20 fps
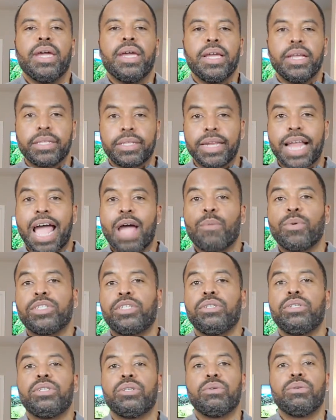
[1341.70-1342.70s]
It's not
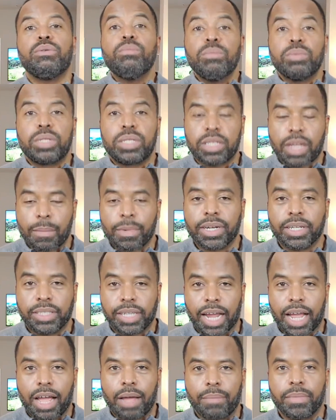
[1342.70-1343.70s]
what you do some of the
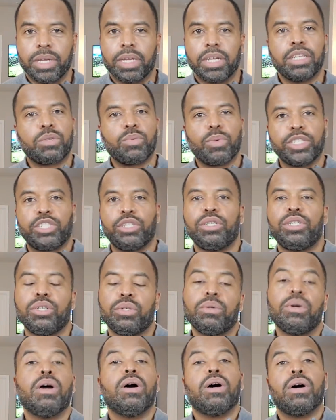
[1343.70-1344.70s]
time; it's what you
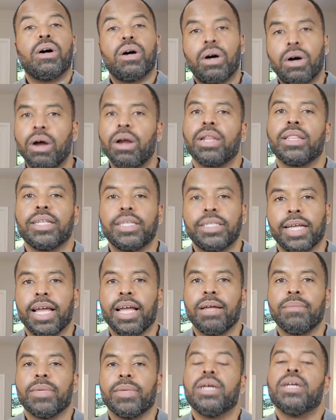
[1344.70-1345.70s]
do all of the time.
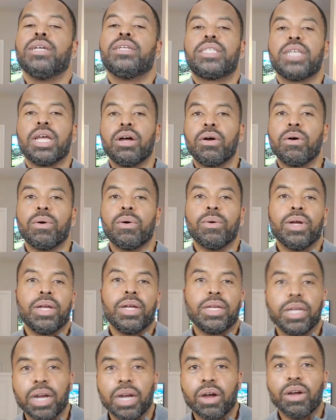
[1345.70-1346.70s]
So,
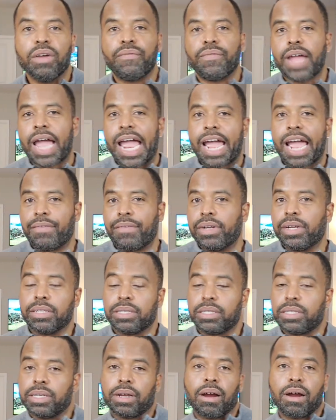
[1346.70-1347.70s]
you know, if I have a
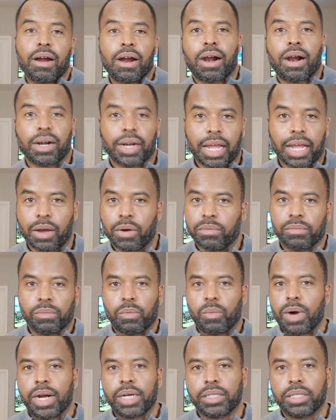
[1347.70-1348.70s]
cigar like
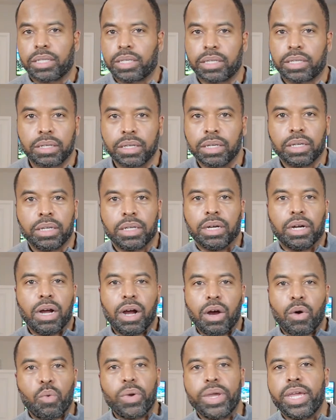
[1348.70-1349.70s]
once
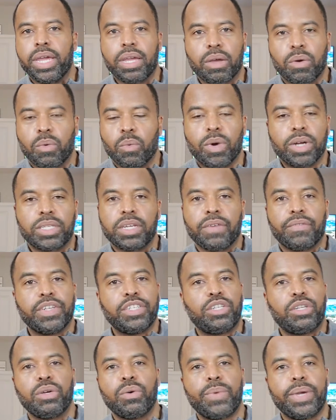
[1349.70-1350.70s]
a week, once every
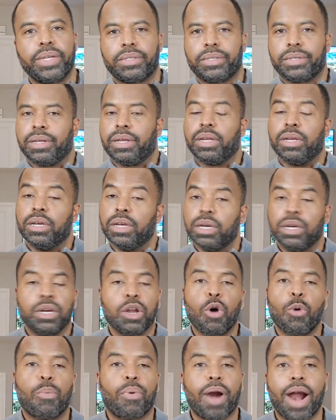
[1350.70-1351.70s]
two weeks,
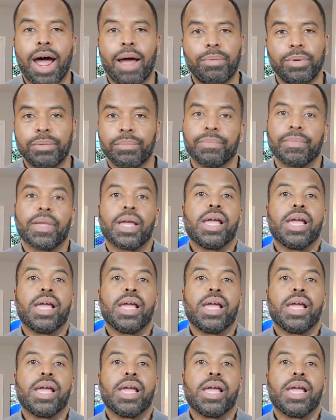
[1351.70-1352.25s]
no problem.